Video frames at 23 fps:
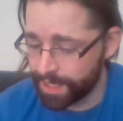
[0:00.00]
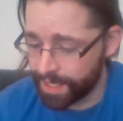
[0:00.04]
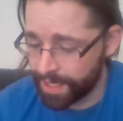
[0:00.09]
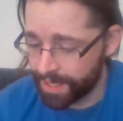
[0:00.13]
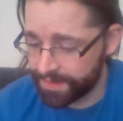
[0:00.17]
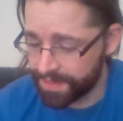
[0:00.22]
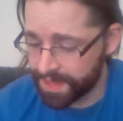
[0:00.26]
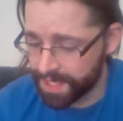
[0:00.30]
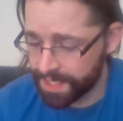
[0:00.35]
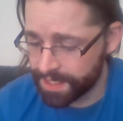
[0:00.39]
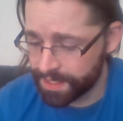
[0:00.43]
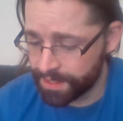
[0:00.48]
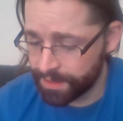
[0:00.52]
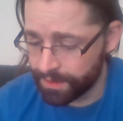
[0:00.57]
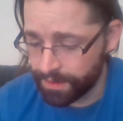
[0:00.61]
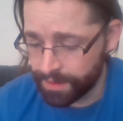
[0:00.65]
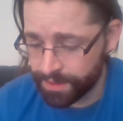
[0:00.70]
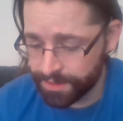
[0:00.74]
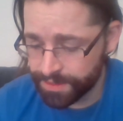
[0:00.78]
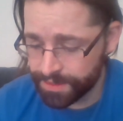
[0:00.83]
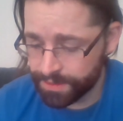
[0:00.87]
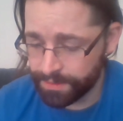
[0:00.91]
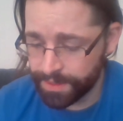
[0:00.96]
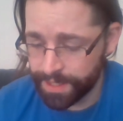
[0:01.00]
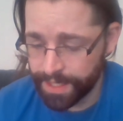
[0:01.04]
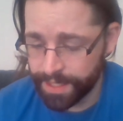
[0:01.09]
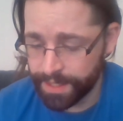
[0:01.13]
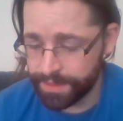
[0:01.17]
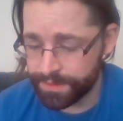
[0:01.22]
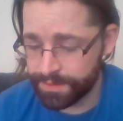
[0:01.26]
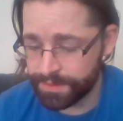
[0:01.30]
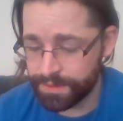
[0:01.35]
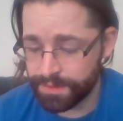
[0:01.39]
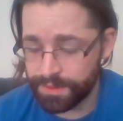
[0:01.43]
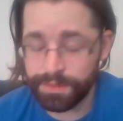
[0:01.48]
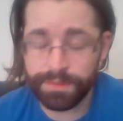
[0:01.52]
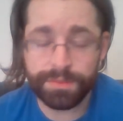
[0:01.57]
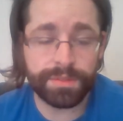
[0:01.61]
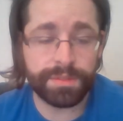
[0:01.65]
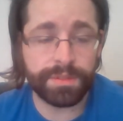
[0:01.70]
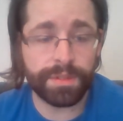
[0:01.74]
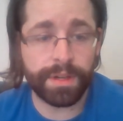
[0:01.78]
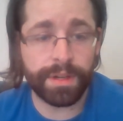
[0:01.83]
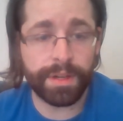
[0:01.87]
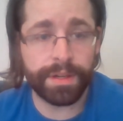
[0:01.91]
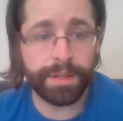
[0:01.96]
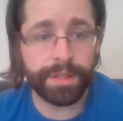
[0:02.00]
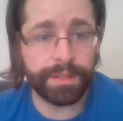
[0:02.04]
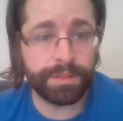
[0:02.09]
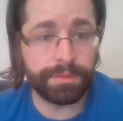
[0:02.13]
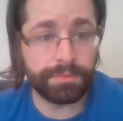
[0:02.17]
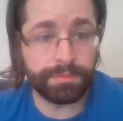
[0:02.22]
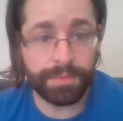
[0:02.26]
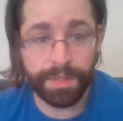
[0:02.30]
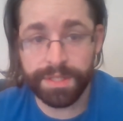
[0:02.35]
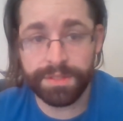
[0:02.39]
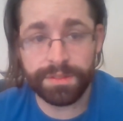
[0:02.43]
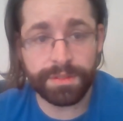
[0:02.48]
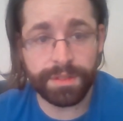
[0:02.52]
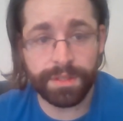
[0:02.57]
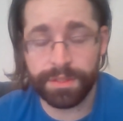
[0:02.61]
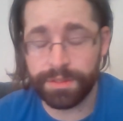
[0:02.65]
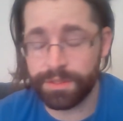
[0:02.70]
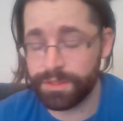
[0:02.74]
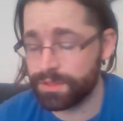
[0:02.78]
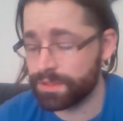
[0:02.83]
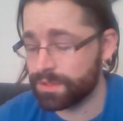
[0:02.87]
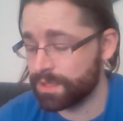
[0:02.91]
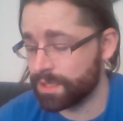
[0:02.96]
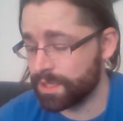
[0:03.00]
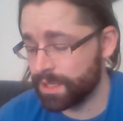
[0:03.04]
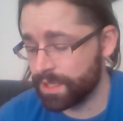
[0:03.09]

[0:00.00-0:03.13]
And then he also has 2-star in research,